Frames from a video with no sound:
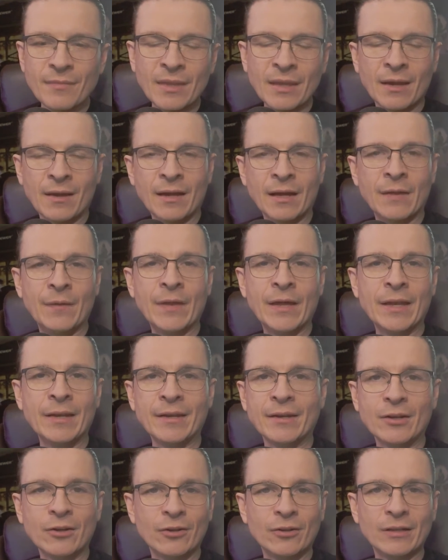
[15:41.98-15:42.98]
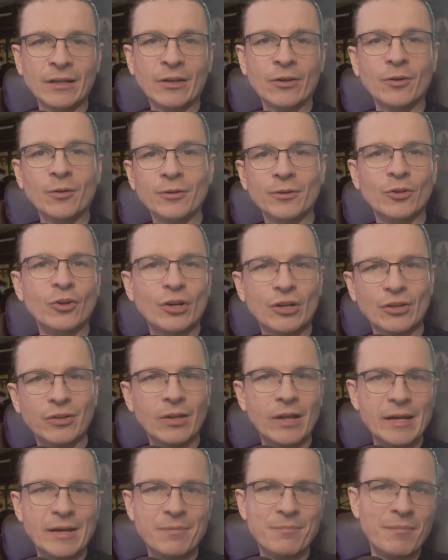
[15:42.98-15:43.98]
And then it'll look
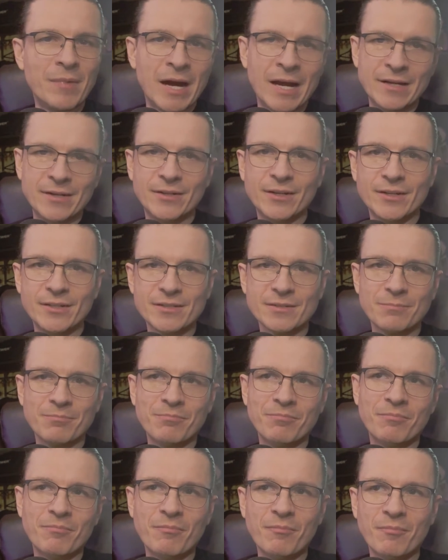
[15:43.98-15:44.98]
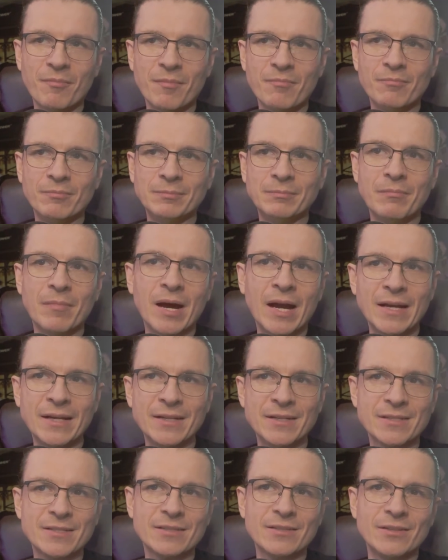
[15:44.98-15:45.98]
like mine does,
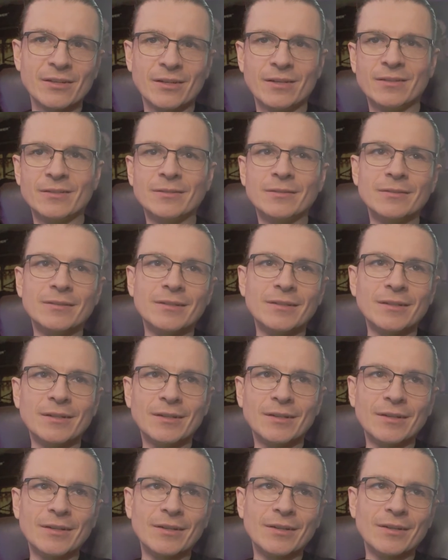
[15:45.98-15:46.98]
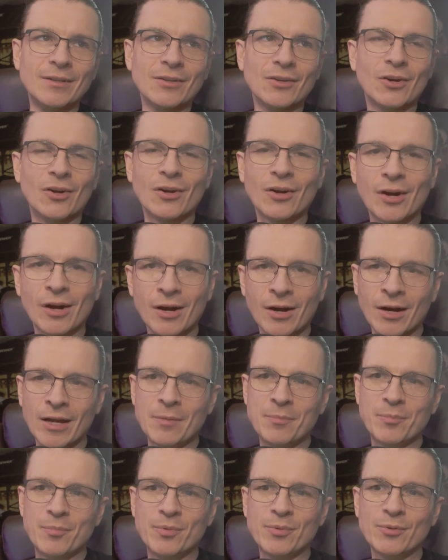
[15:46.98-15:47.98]
minus the hype
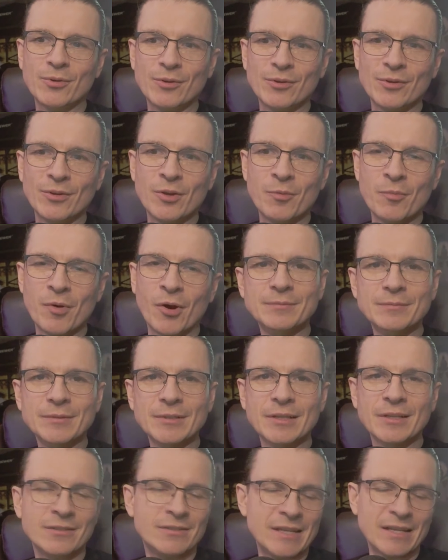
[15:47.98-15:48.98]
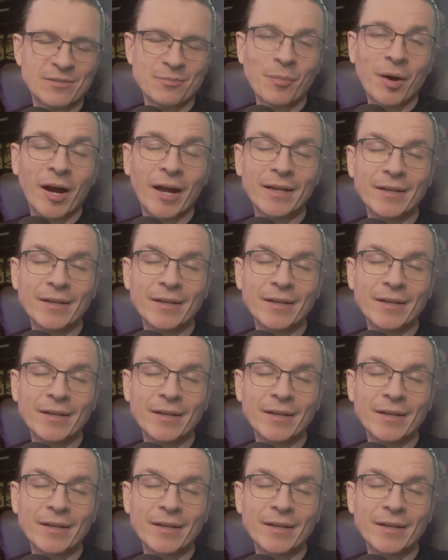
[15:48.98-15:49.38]
emote, because that's mine.